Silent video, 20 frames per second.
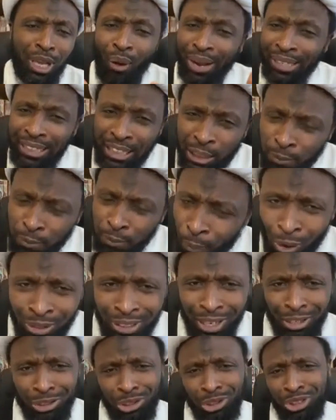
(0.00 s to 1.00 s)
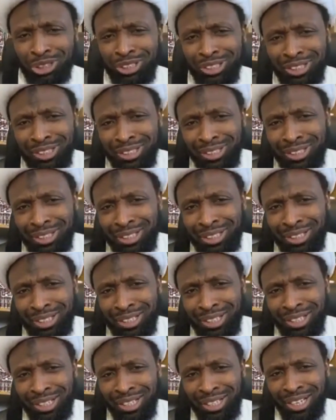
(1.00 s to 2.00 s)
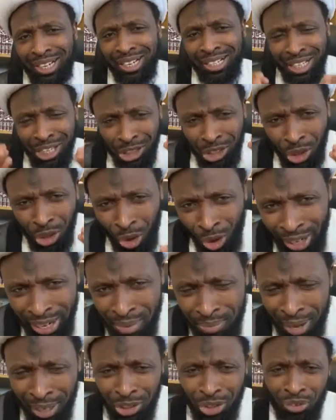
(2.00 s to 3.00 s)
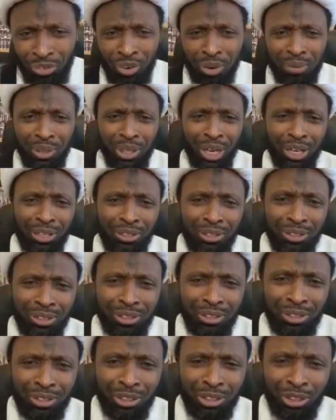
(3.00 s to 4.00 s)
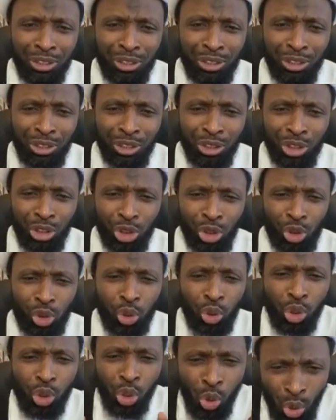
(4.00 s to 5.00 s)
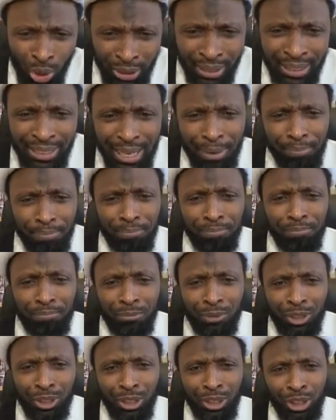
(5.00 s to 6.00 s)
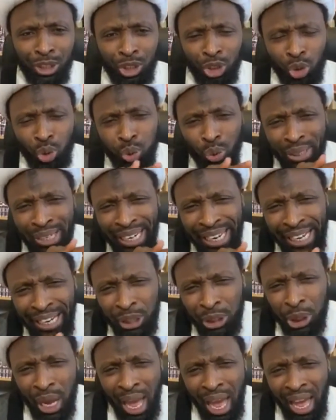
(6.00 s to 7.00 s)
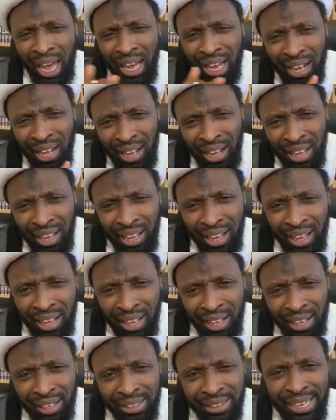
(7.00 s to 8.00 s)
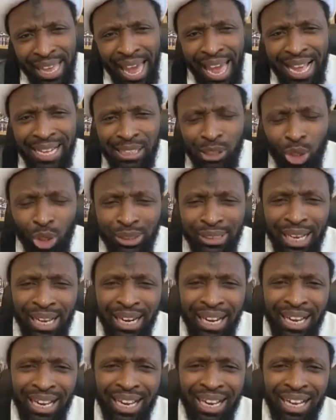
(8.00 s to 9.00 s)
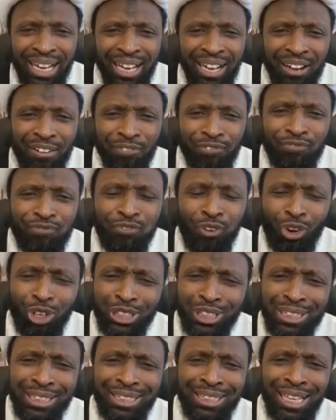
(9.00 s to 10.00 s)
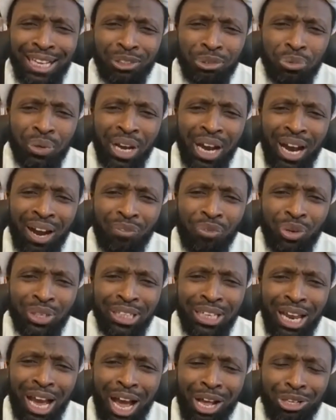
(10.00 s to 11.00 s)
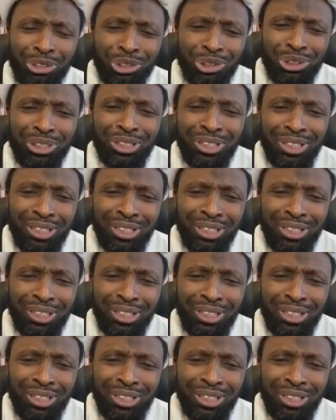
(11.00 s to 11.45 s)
our disposals in this holy month of Ramadan, to use them to nurture the esoteric forces that we have within us,